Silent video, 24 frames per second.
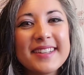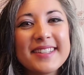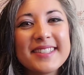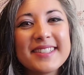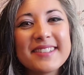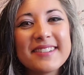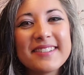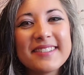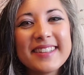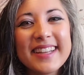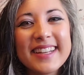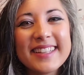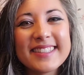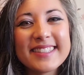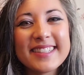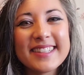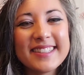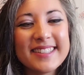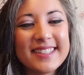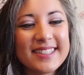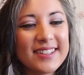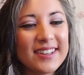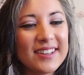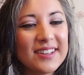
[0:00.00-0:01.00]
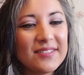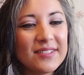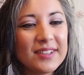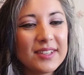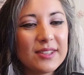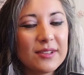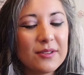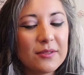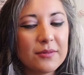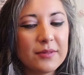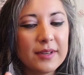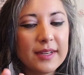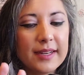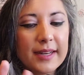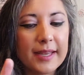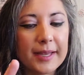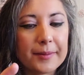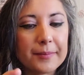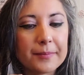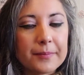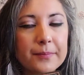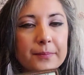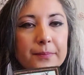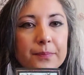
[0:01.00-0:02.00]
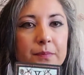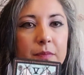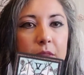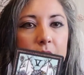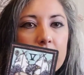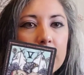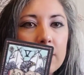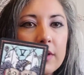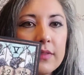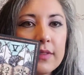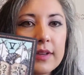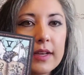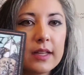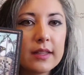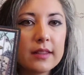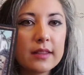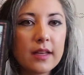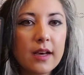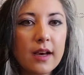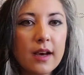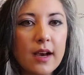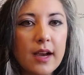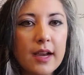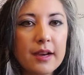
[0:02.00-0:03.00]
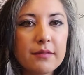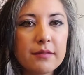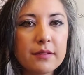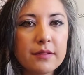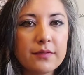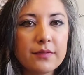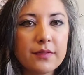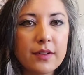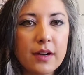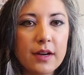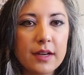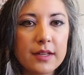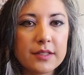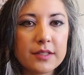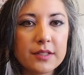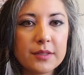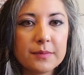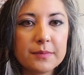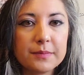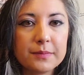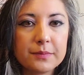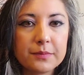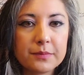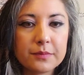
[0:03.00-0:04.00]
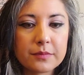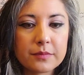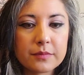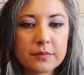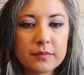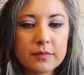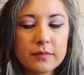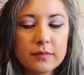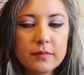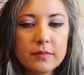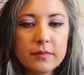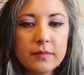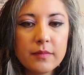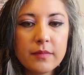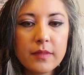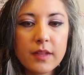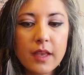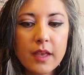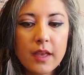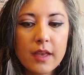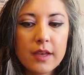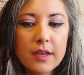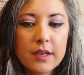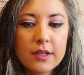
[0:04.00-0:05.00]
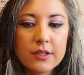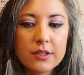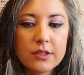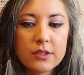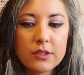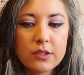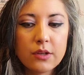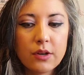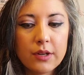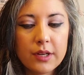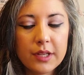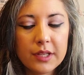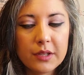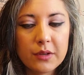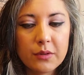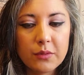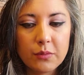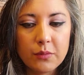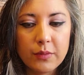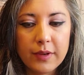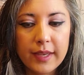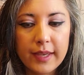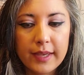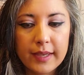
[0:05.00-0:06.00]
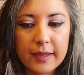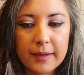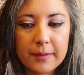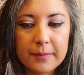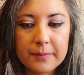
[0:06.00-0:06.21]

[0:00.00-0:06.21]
So let's get started with your reading. We've got the Hierophant starting your week.